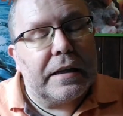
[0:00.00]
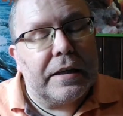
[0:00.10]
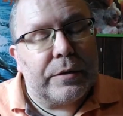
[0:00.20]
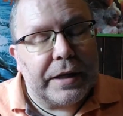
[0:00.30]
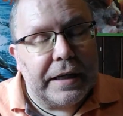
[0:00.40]

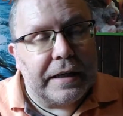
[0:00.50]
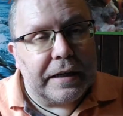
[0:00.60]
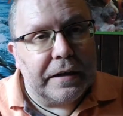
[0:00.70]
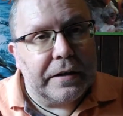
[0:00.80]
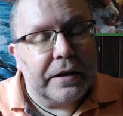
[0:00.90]
you'll hear
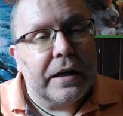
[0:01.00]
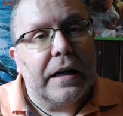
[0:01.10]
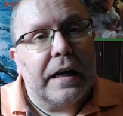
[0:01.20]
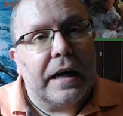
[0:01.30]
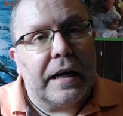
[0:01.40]
it
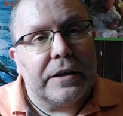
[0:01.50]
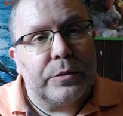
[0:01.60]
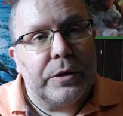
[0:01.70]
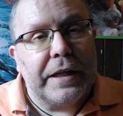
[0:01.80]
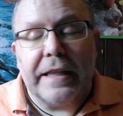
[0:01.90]
and
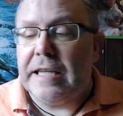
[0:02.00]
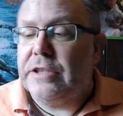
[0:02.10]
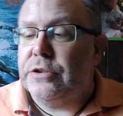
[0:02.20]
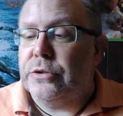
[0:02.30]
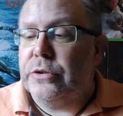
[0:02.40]
what you
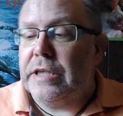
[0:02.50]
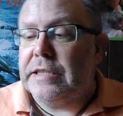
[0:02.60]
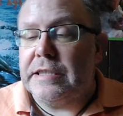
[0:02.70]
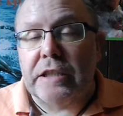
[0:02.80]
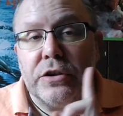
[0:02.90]
then do
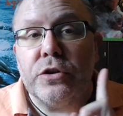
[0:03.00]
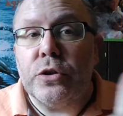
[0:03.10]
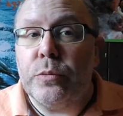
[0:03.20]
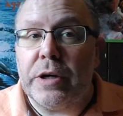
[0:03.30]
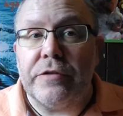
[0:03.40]
is
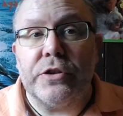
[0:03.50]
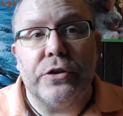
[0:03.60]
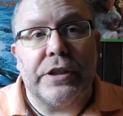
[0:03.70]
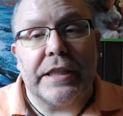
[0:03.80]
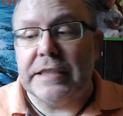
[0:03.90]
do one of two
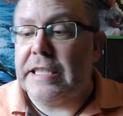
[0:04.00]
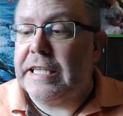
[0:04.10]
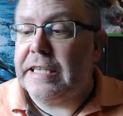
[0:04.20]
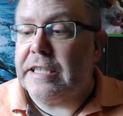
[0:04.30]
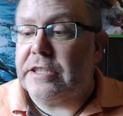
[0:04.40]
things,
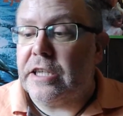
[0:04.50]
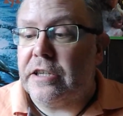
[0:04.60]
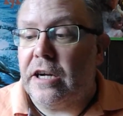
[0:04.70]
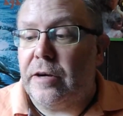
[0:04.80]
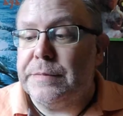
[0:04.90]
either turn
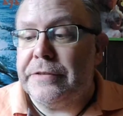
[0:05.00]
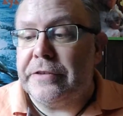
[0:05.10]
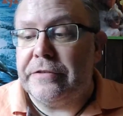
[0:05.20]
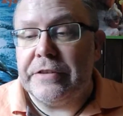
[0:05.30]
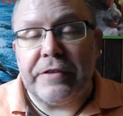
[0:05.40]
it up to
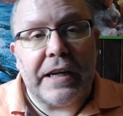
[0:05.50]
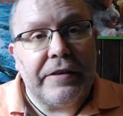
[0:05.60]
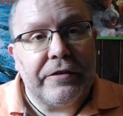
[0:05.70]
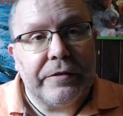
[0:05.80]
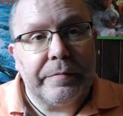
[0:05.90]
55
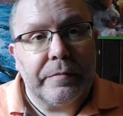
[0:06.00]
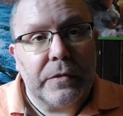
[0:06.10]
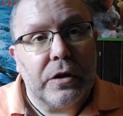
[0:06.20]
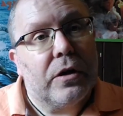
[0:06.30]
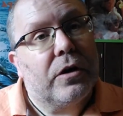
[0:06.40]

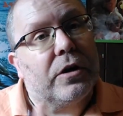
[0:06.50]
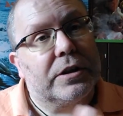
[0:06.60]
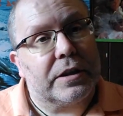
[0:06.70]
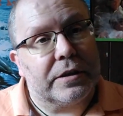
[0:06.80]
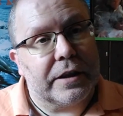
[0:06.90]
or
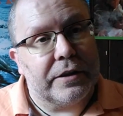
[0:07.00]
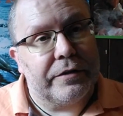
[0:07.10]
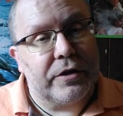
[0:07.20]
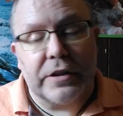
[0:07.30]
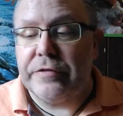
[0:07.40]
turn it down to
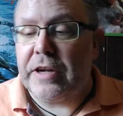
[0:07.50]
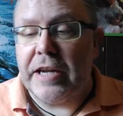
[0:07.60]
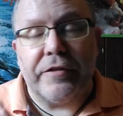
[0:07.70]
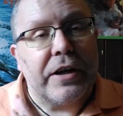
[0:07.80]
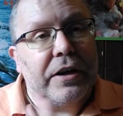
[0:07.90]

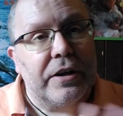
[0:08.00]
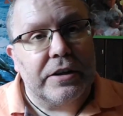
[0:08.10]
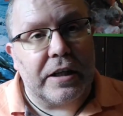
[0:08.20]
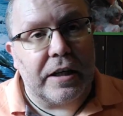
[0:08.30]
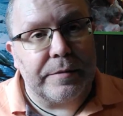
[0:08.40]
45.
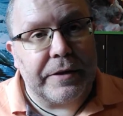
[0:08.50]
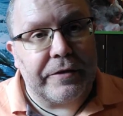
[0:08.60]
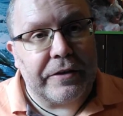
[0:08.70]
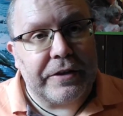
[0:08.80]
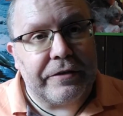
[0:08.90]
Turn it up to
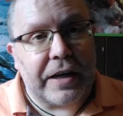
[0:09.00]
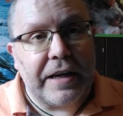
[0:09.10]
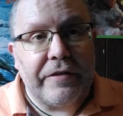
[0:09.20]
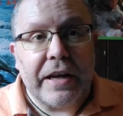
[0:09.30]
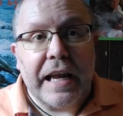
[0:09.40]

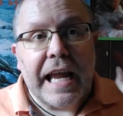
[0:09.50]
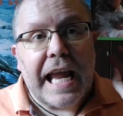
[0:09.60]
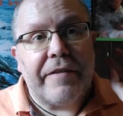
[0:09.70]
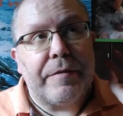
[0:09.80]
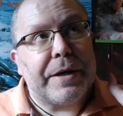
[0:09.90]
55,
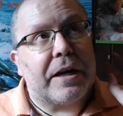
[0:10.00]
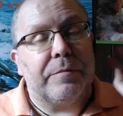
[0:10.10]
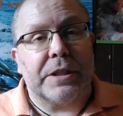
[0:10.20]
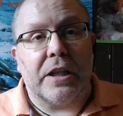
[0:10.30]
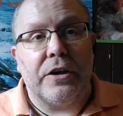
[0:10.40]
if it
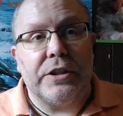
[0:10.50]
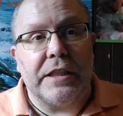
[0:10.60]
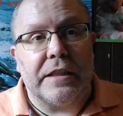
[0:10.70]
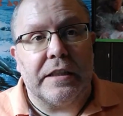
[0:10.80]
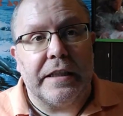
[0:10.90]
becomes loud
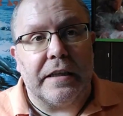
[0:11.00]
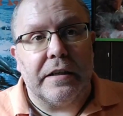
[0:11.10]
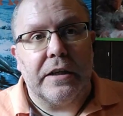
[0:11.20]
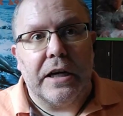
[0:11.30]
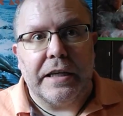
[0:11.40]
and clear,
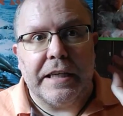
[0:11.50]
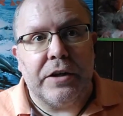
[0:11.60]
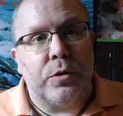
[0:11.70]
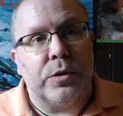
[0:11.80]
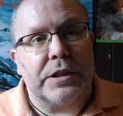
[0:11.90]
you
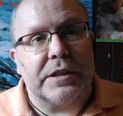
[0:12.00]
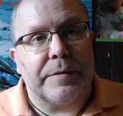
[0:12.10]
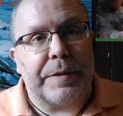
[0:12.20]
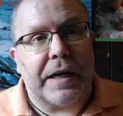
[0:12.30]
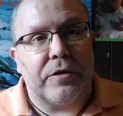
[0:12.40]
know it's a
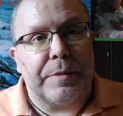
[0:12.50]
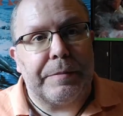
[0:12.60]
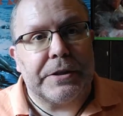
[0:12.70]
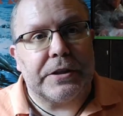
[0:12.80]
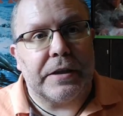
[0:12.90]
soprano
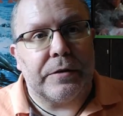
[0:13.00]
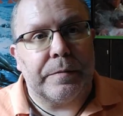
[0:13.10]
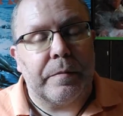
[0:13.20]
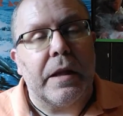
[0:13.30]
pipistrelle.